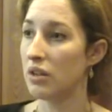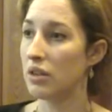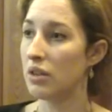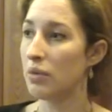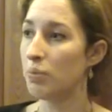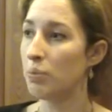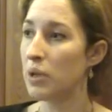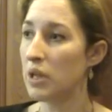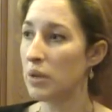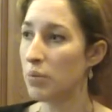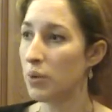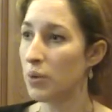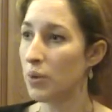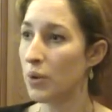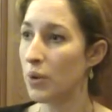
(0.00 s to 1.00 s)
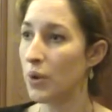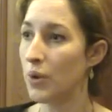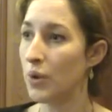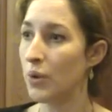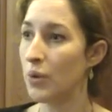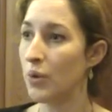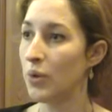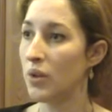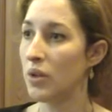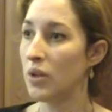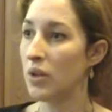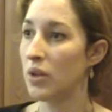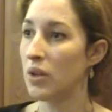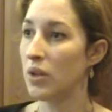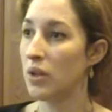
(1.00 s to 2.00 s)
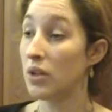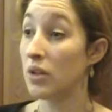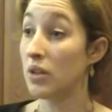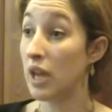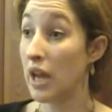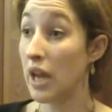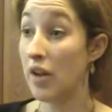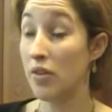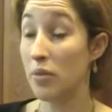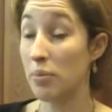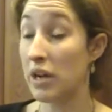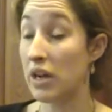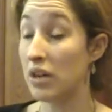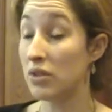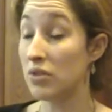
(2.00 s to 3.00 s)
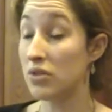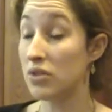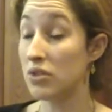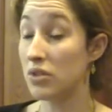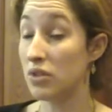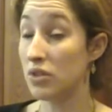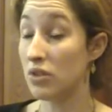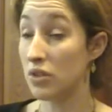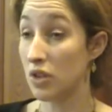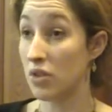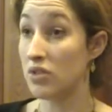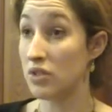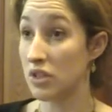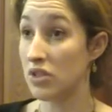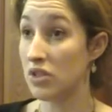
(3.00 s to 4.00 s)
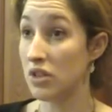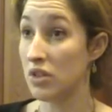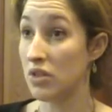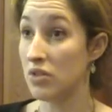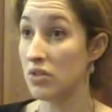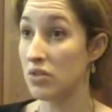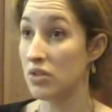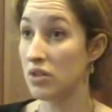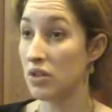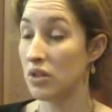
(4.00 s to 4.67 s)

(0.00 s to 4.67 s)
the people who care about those issues